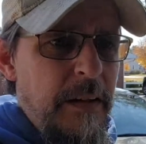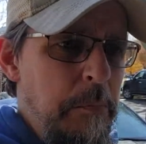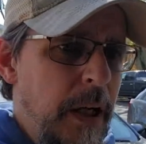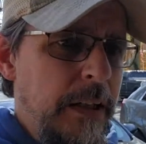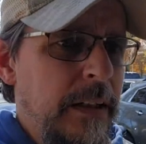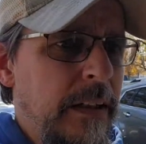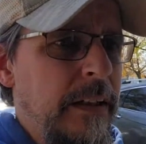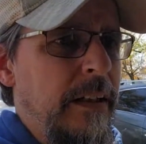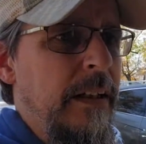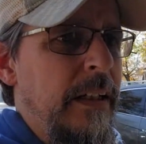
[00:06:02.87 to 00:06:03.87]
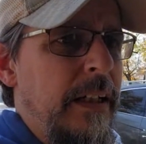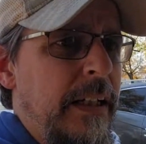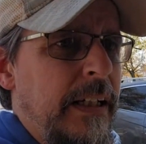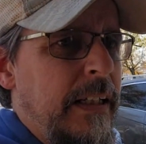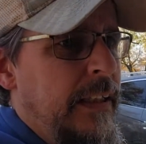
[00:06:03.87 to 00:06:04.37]
bucket,
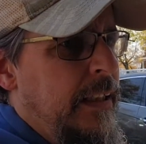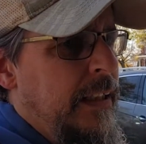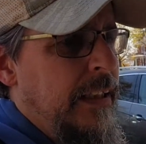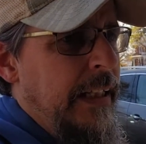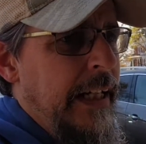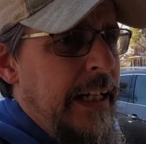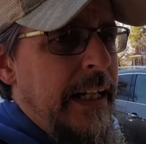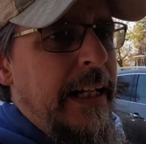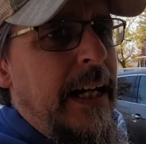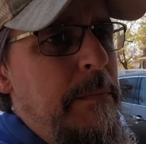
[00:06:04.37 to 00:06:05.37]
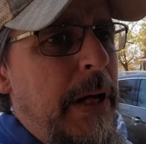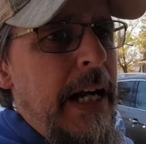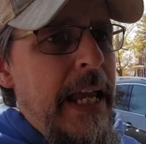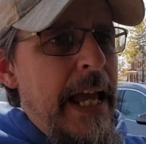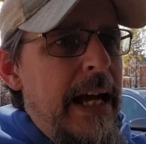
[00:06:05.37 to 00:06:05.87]
and I
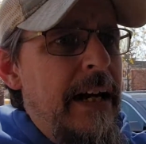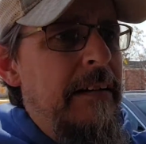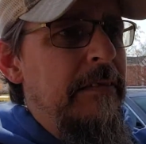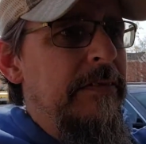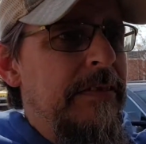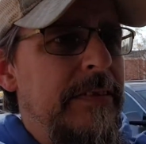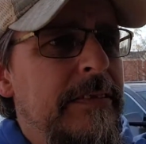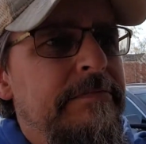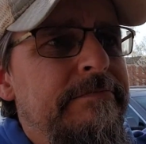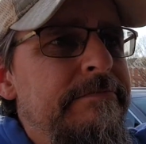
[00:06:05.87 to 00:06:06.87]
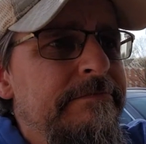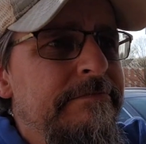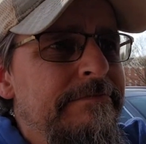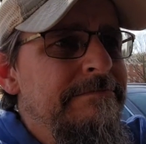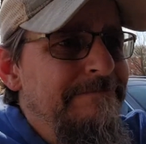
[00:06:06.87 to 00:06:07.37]
might have
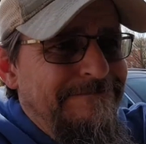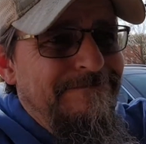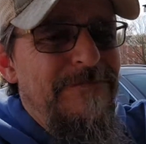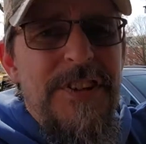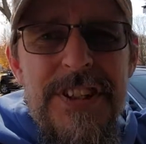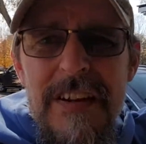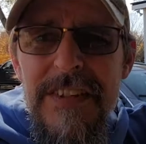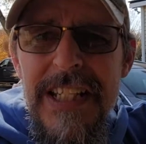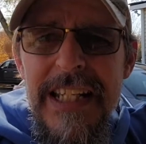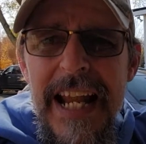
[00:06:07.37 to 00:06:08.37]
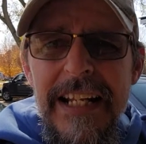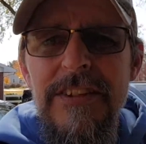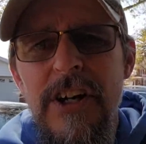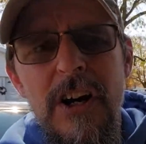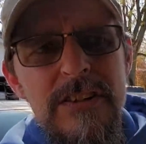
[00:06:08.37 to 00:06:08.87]
70, 80
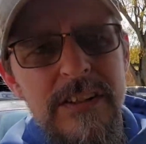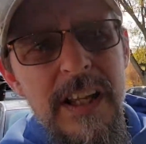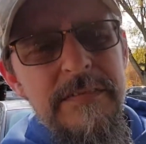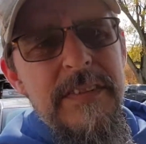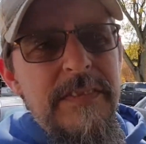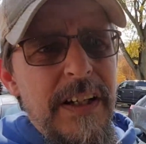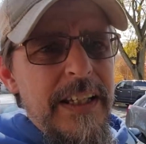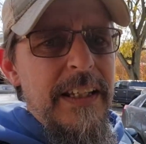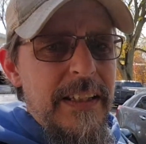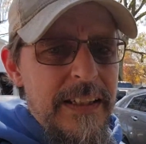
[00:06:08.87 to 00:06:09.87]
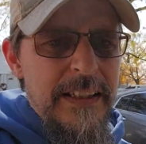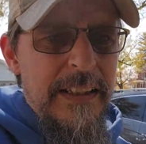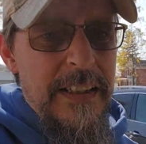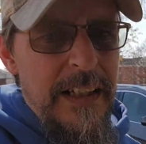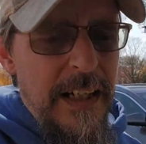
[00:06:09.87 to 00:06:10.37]
jars left of honey.
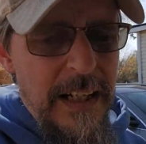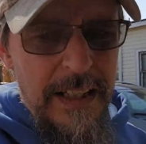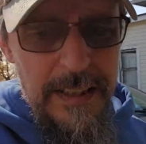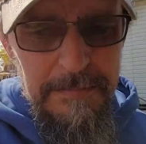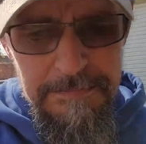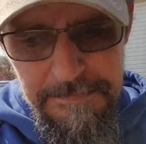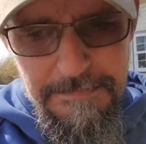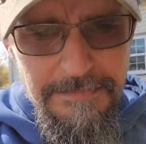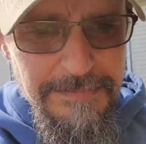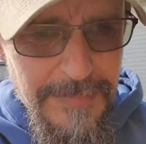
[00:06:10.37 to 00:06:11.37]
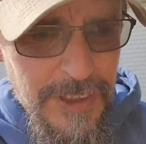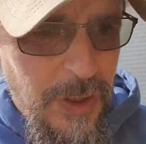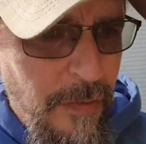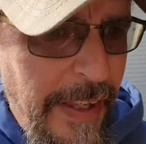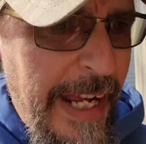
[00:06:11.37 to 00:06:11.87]

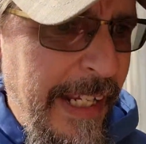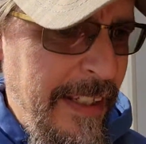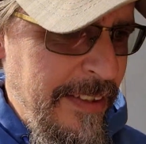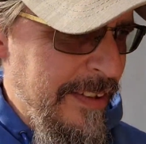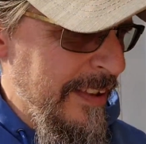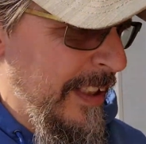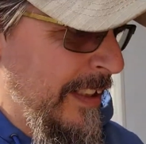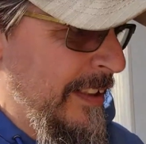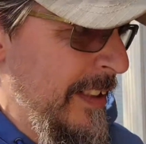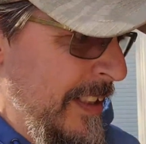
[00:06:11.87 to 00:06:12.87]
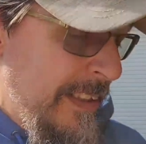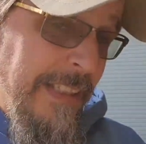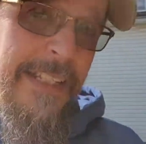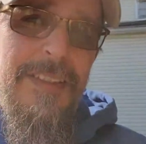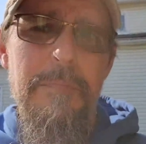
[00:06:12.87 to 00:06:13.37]
So that's
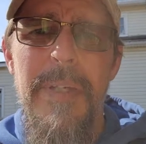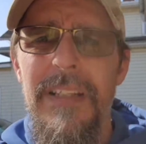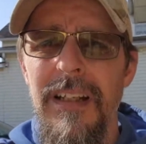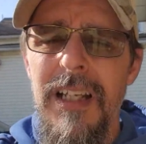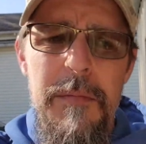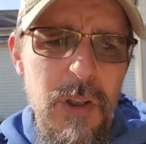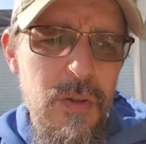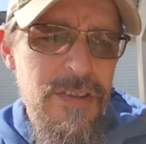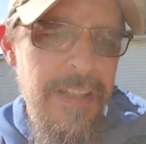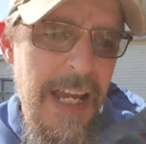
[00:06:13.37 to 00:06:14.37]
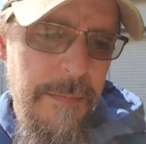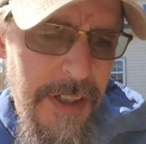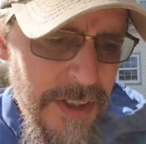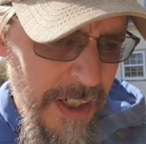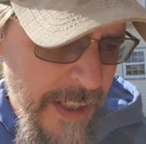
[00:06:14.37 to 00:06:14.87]
a big dilemma, losing that
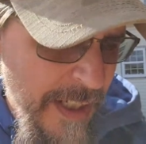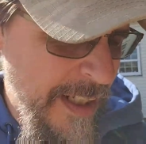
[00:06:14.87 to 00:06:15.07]
much honey